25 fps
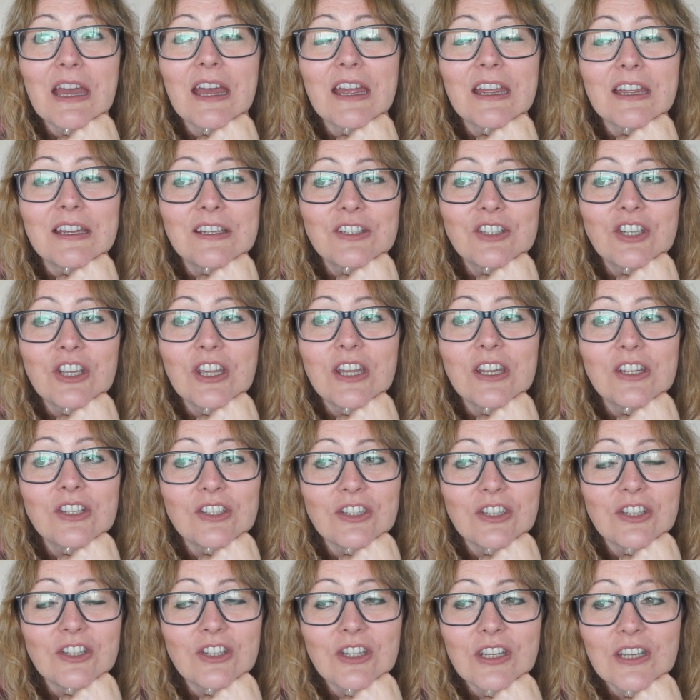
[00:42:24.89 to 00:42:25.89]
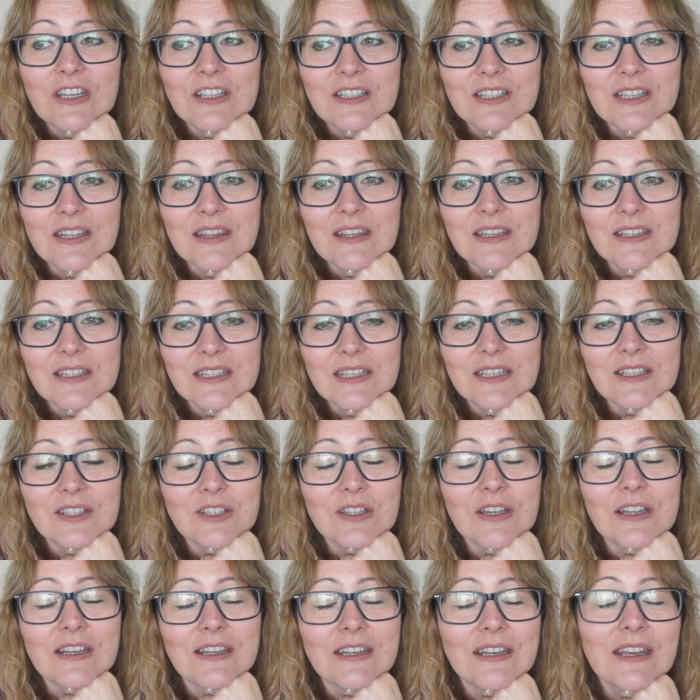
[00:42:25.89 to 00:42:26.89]
I had changed the sheets in the day,
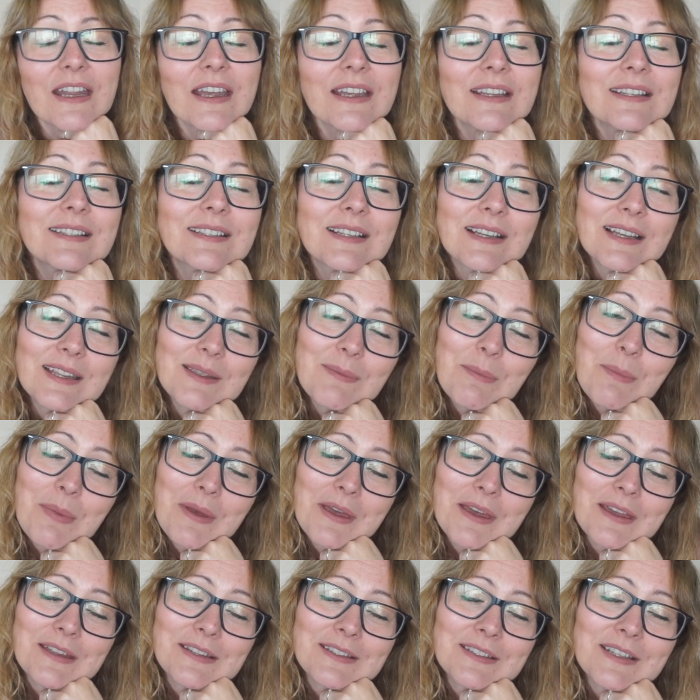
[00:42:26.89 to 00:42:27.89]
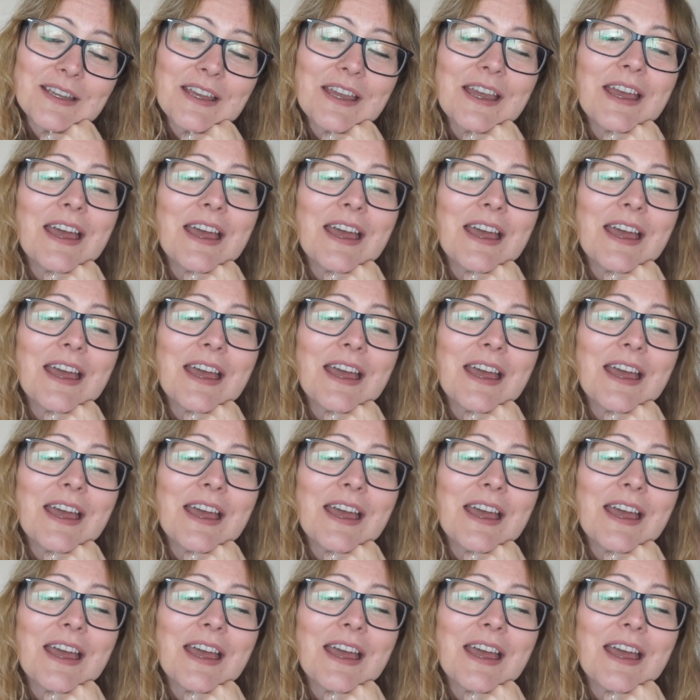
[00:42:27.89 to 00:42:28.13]
so I had a nice clean bed.